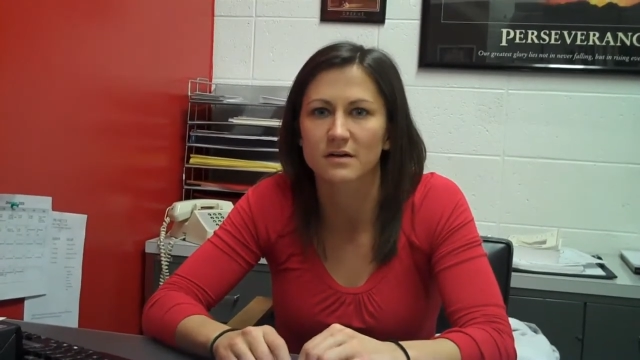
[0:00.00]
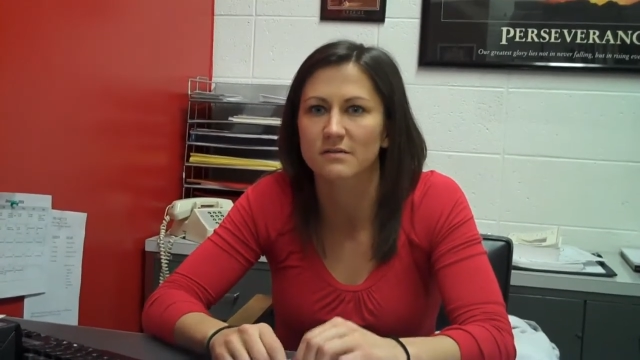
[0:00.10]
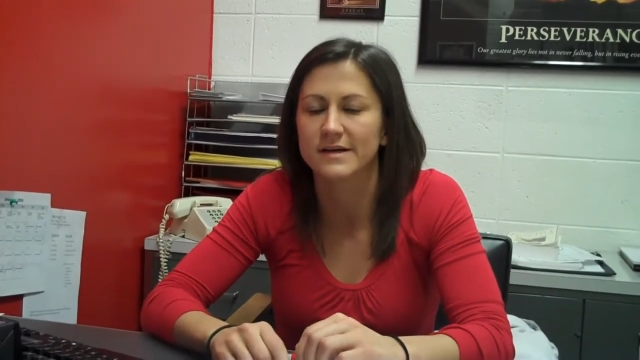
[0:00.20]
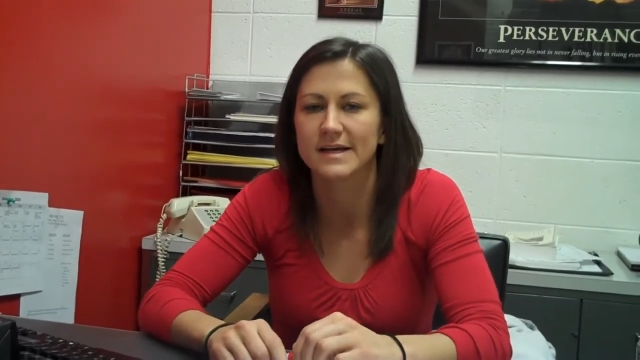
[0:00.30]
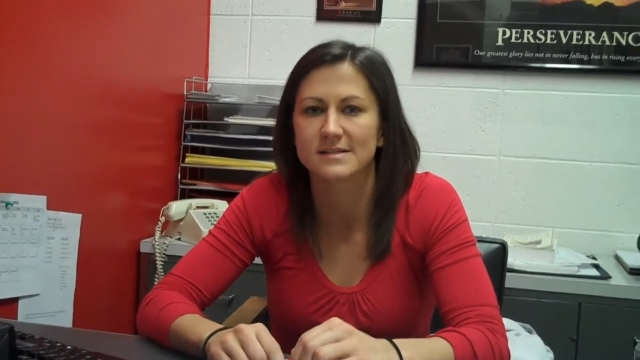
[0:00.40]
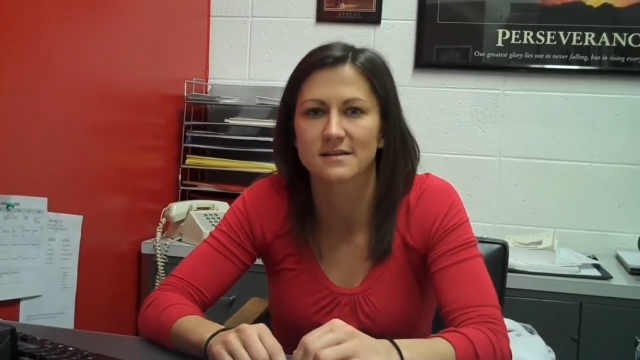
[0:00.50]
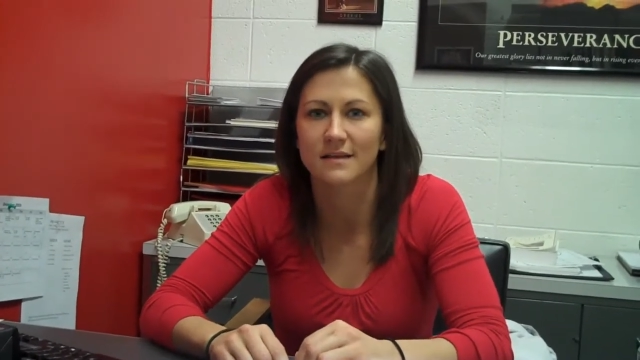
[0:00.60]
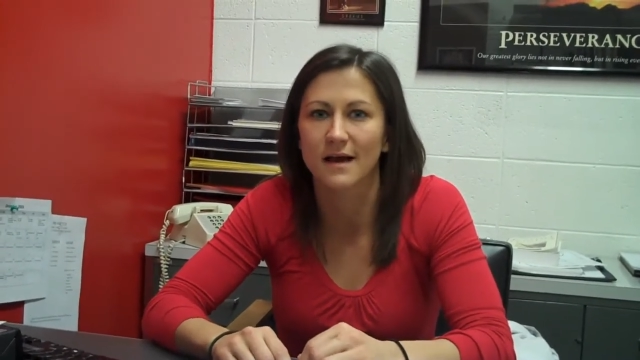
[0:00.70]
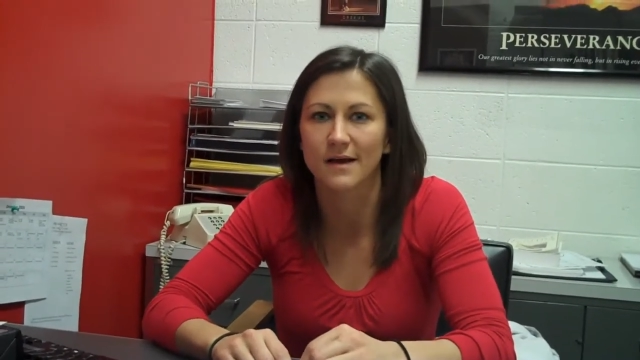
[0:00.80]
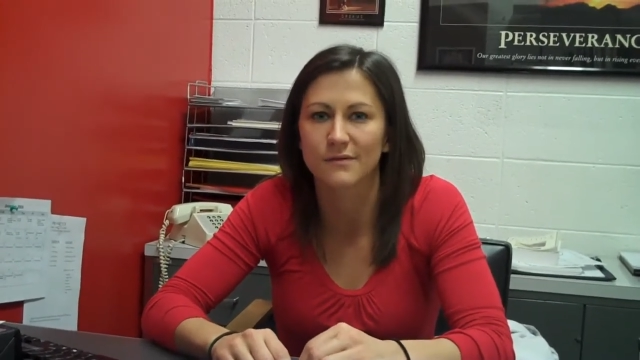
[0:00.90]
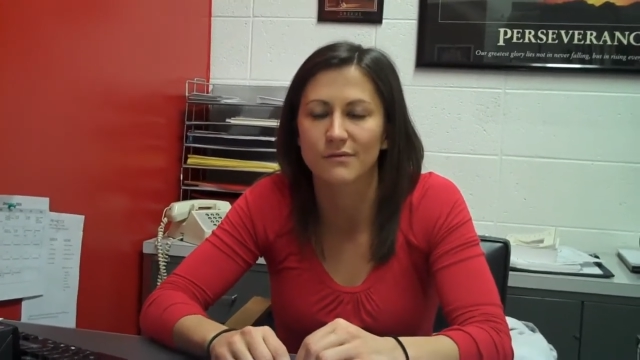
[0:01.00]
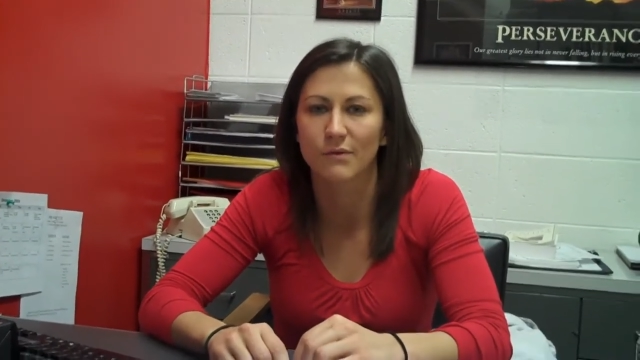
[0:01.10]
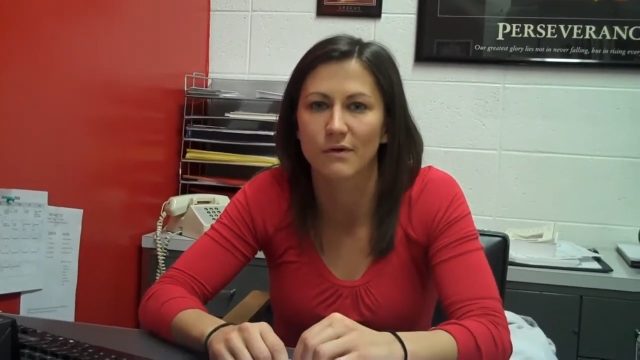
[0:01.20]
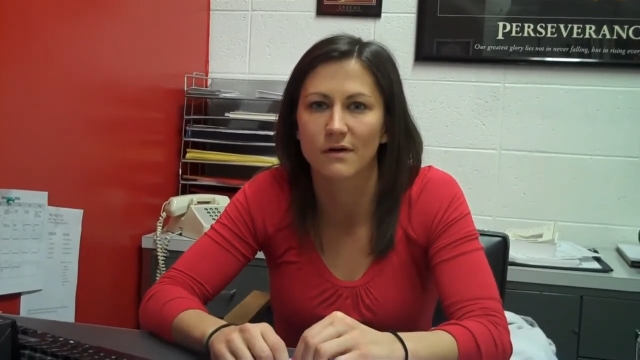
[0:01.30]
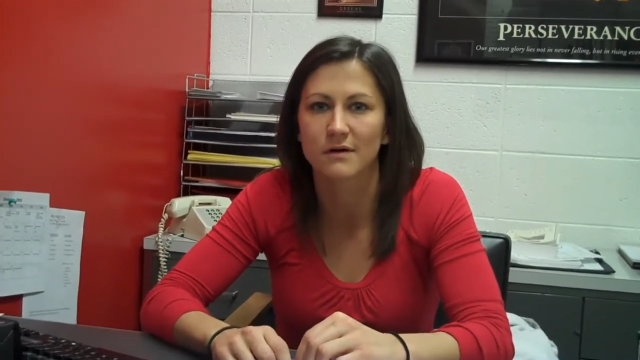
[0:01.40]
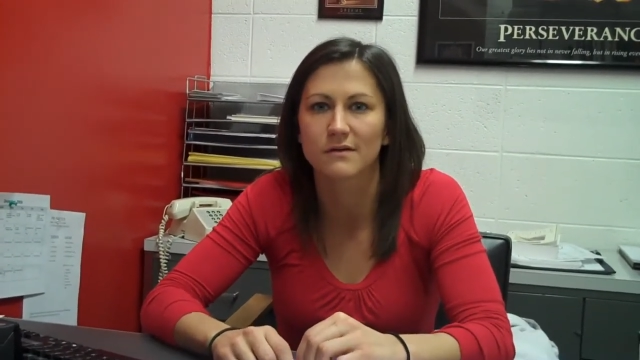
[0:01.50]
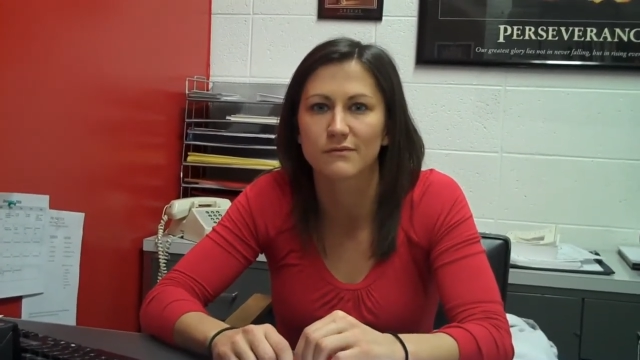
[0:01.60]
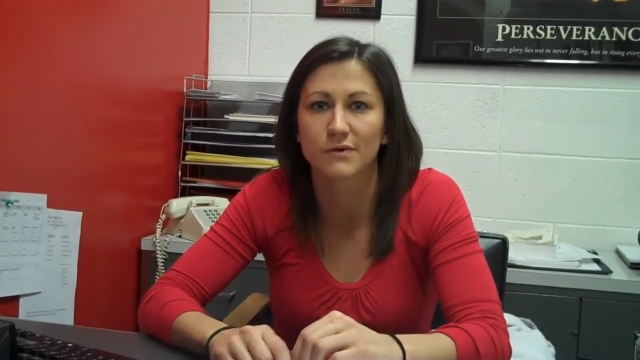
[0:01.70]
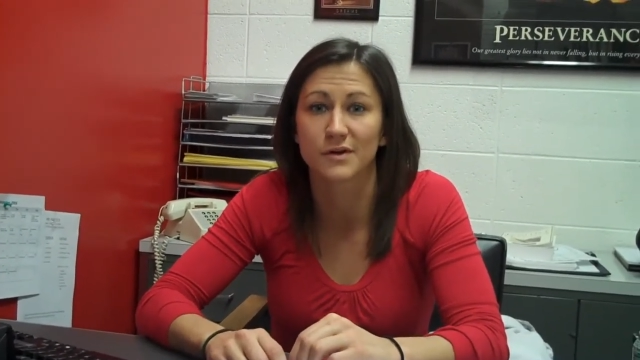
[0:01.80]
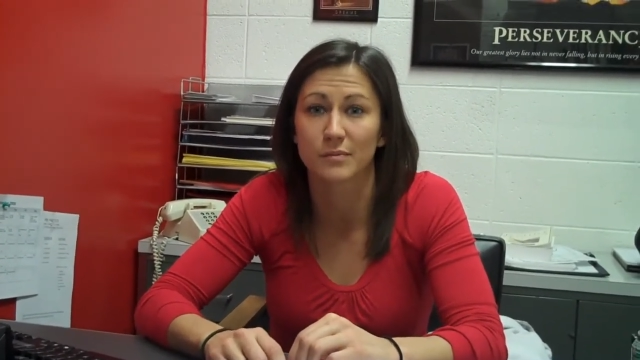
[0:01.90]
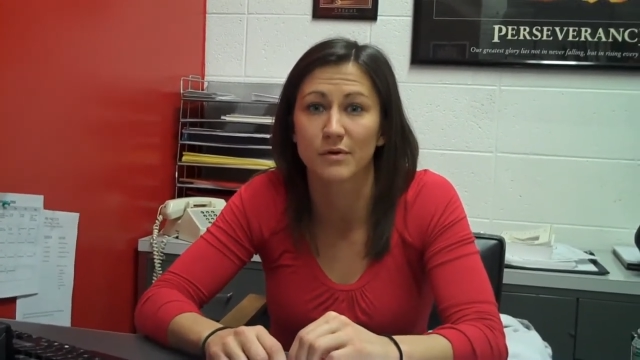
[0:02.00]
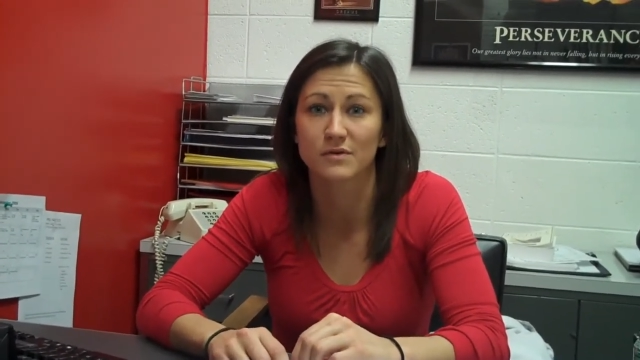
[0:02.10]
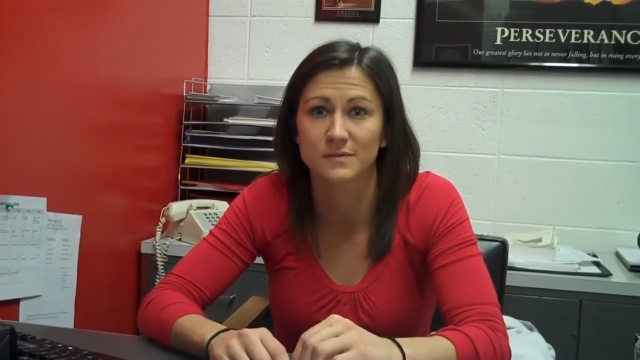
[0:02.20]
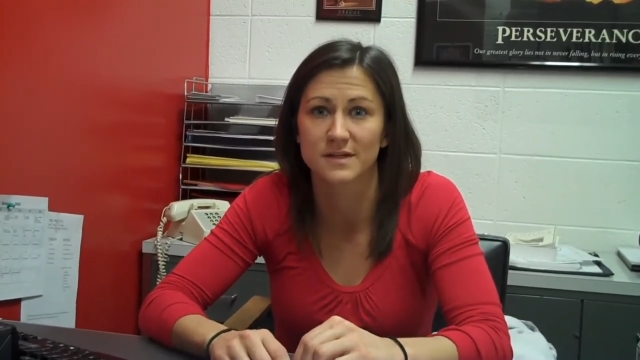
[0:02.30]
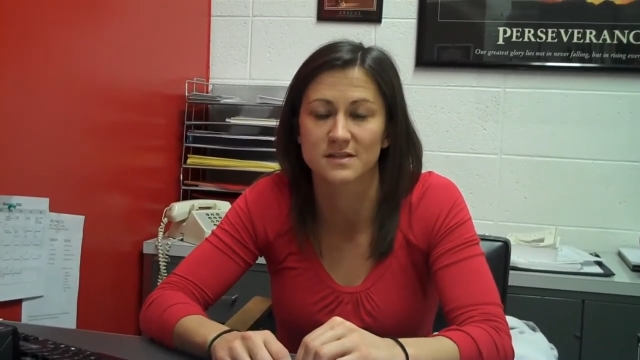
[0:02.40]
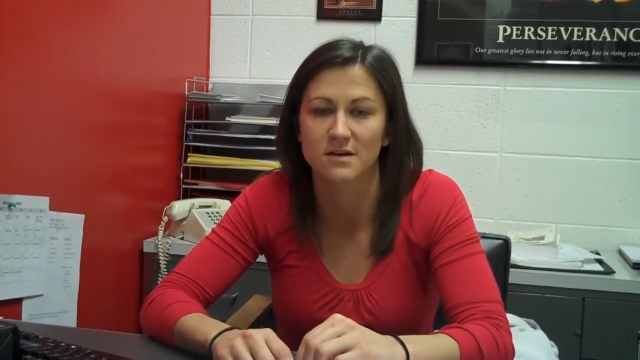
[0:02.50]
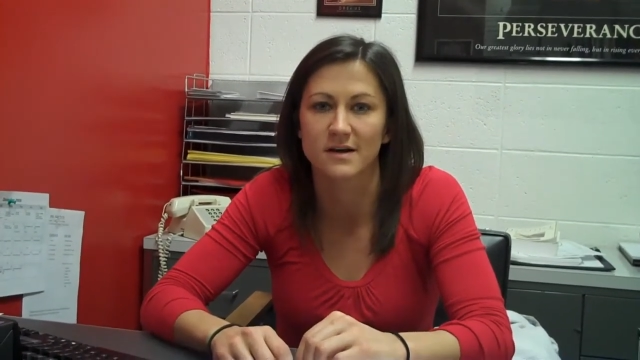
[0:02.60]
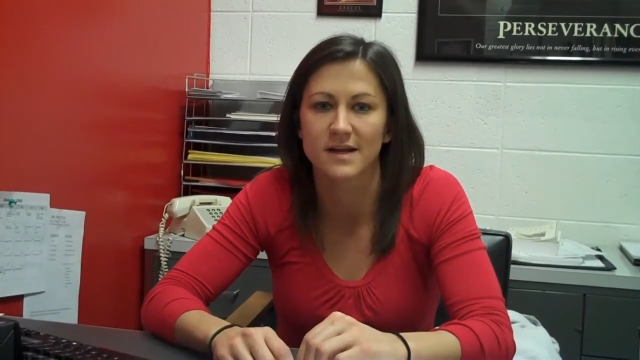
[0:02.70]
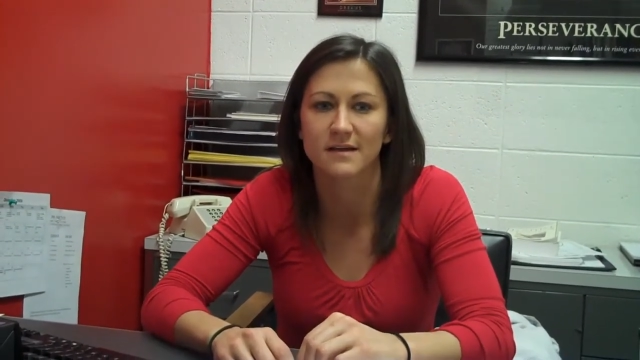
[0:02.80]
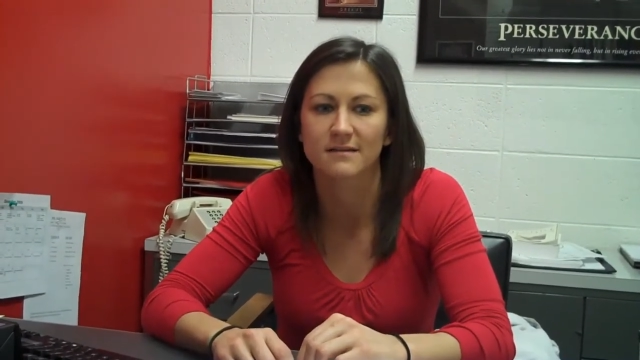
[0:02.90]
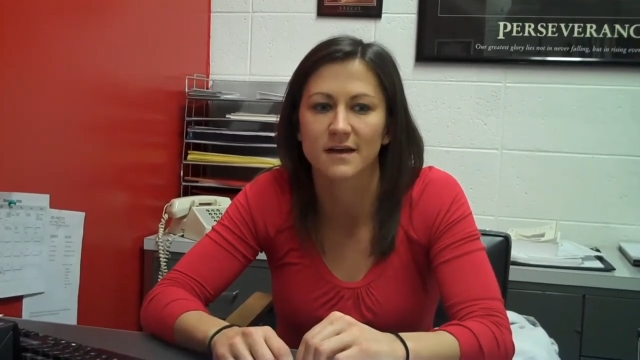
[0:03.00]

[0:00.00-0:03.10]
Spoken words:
creates a lot for their post players underneath.